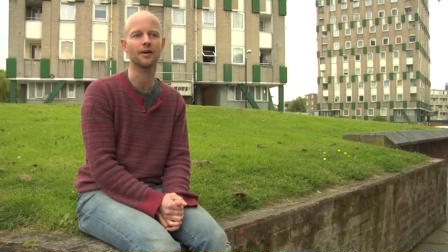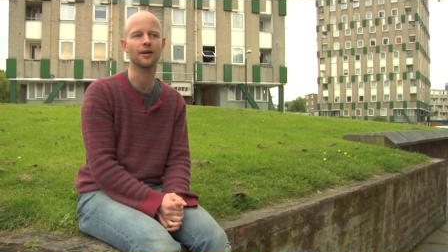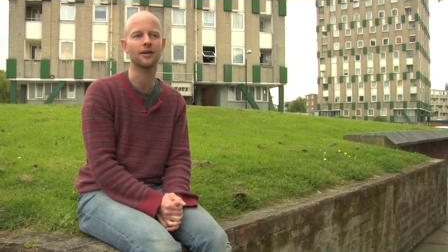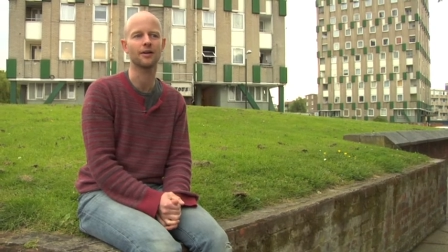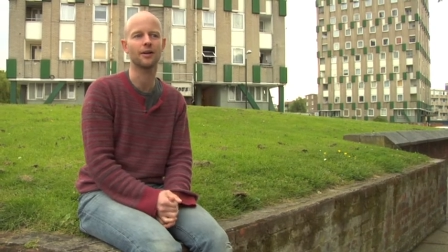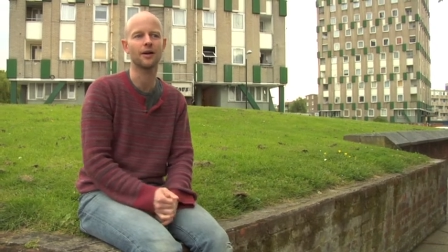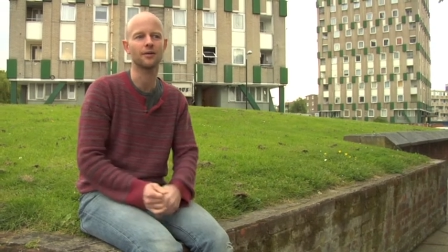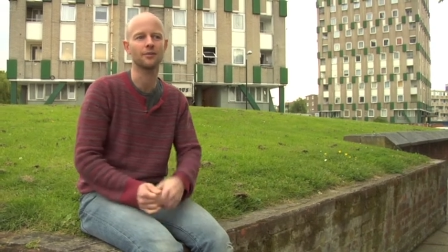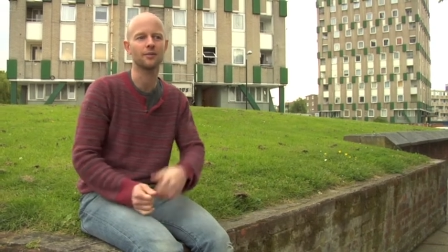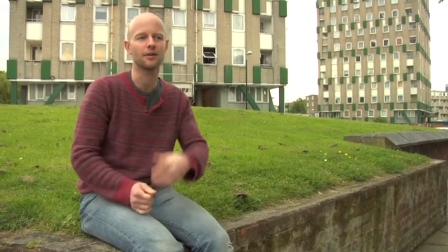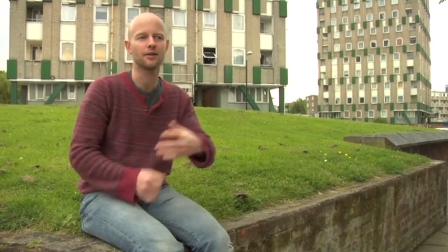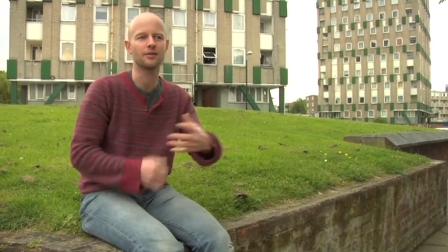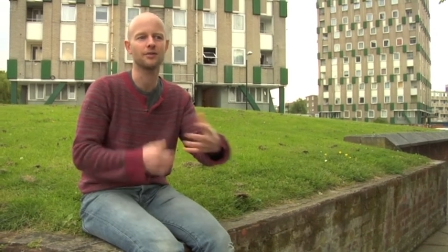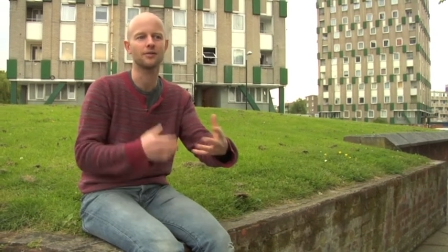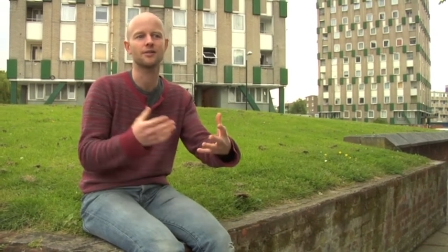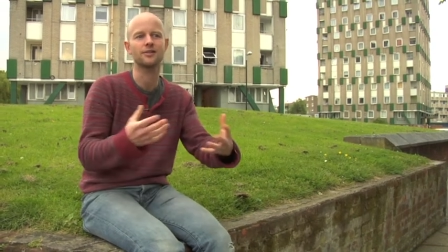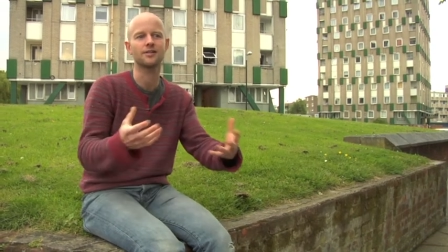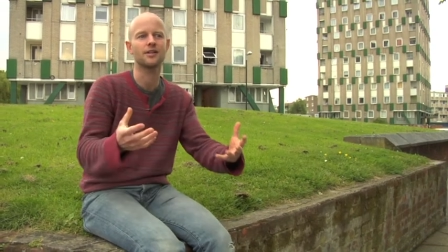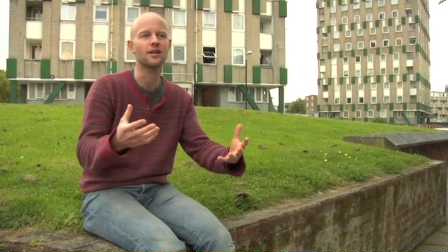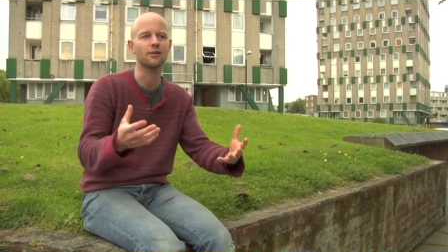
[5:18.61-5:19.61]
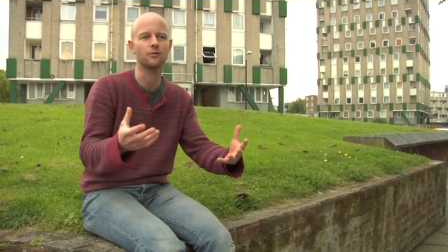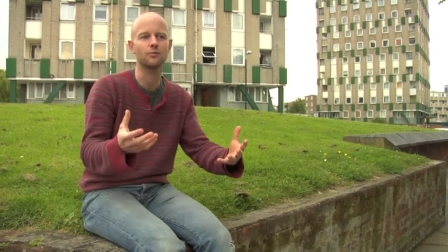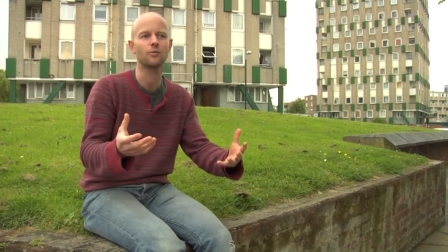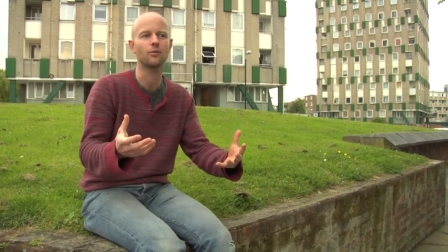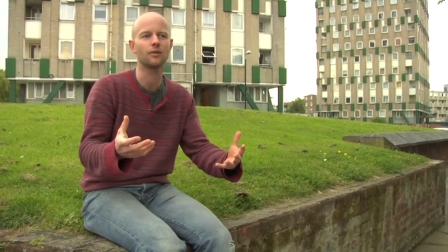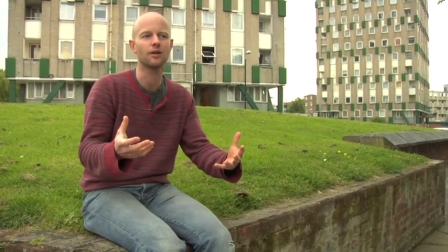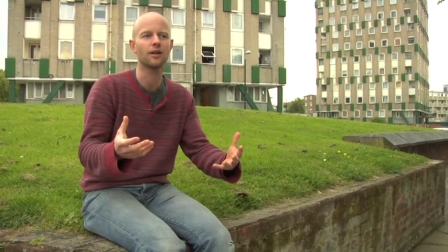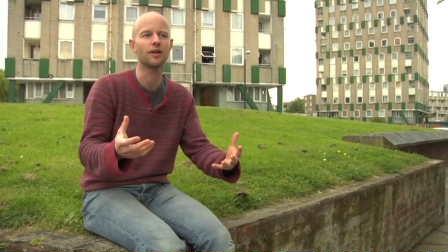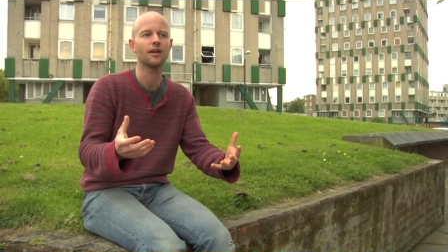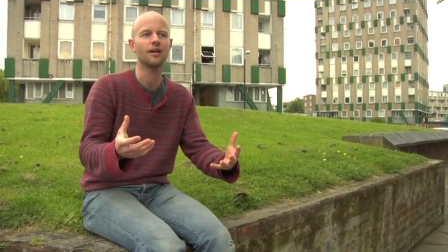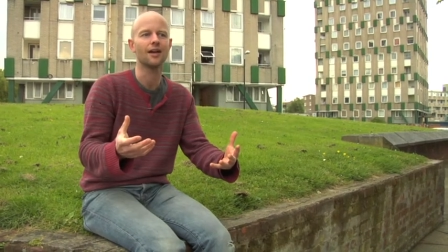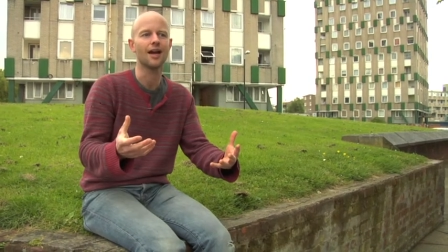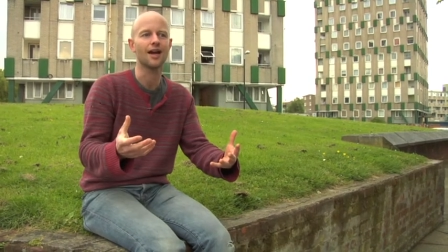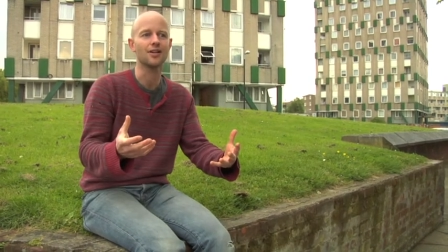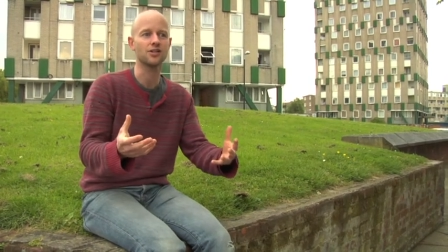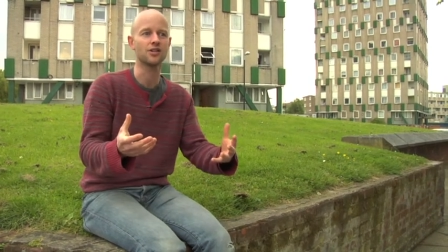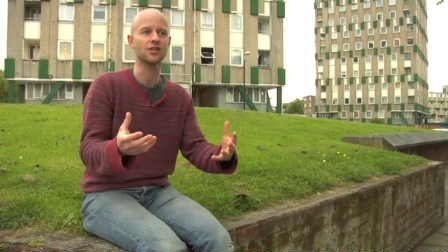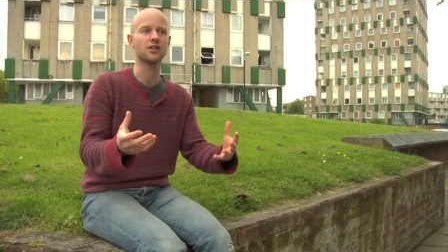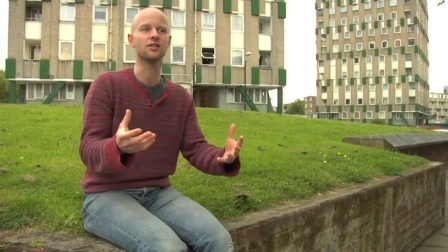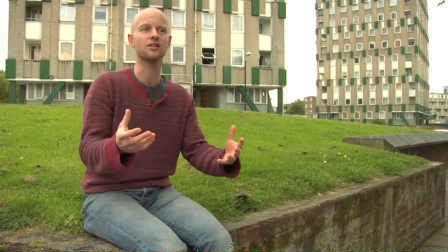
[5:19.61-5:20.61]
and, and instead,
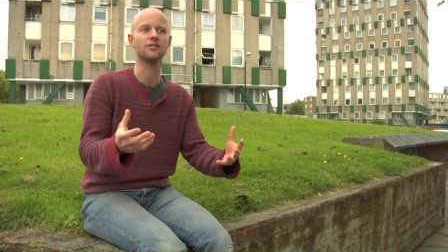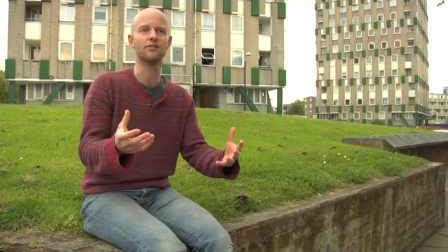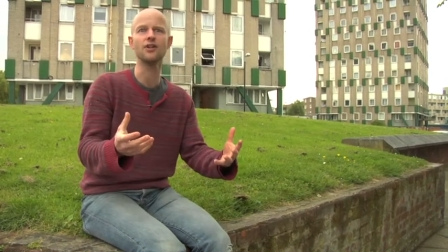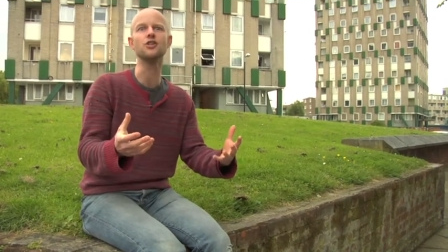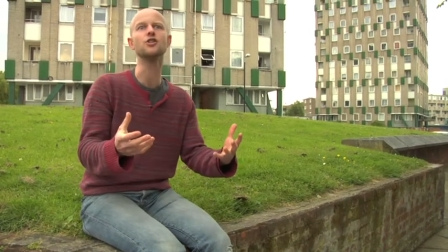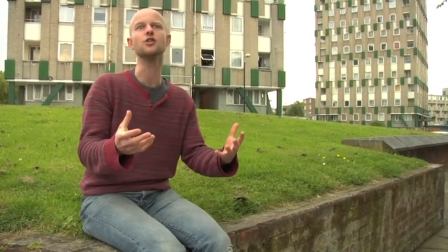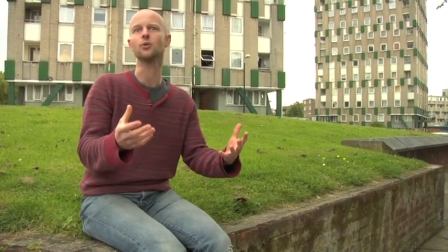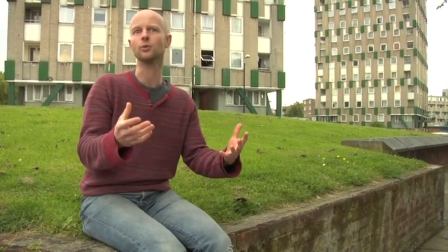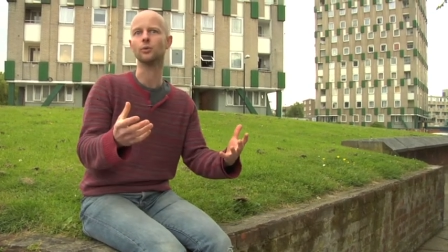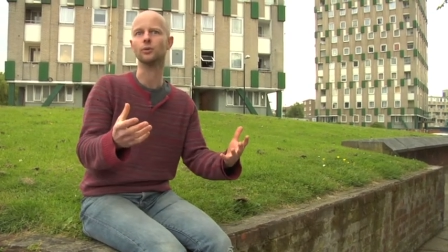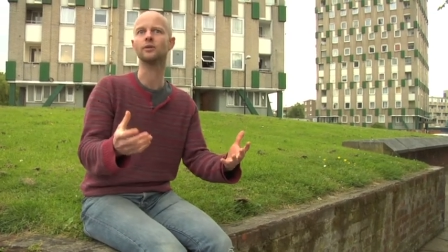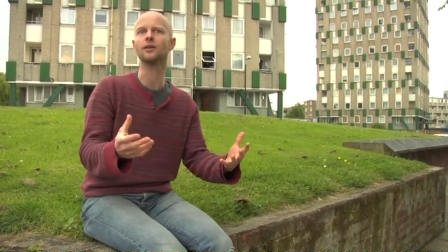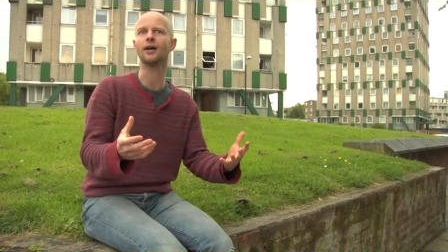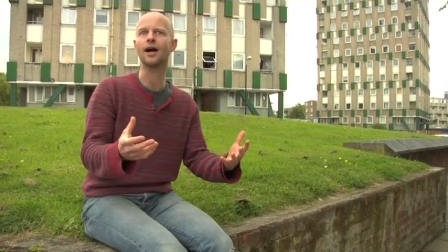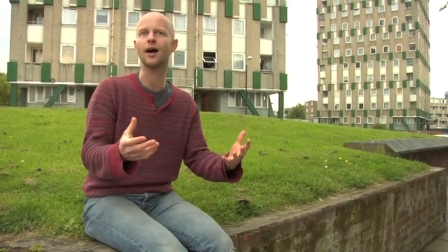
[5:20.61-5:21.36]
as an individual,